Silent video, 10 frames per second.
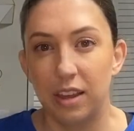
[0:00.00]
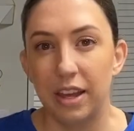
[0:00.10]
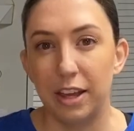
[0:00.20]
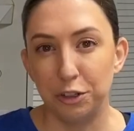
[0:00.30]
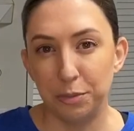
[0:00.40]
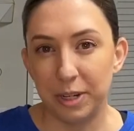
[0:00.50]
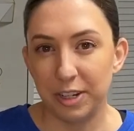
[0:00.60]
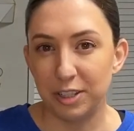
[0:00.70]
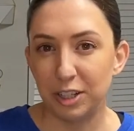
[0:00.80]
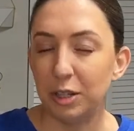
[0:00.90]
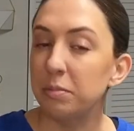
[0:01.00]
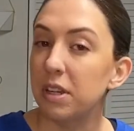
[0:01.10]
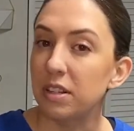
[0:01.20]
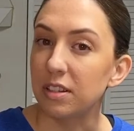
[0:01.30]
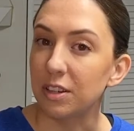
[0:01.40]
Elderberry syrup
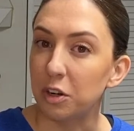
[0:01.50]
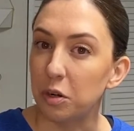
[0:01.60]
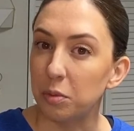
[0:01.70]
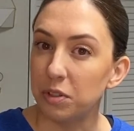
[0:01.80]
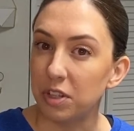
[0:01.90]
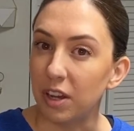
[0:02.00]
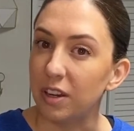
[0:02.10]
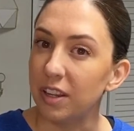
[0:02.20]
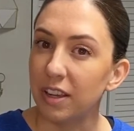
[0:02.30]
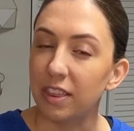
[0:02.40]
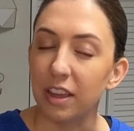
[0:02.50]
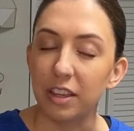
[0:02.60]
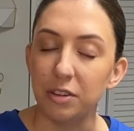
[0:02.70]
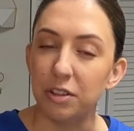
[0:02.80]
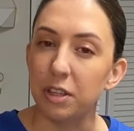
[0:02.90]
is an herbal tonic that
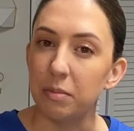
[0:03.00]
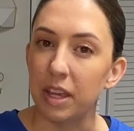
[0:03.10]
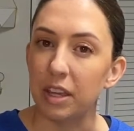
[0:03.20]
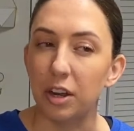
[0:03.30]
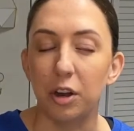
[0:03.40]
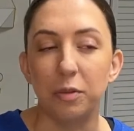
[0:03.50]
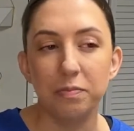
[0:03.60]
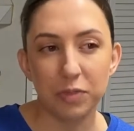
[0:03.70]
you can make at home.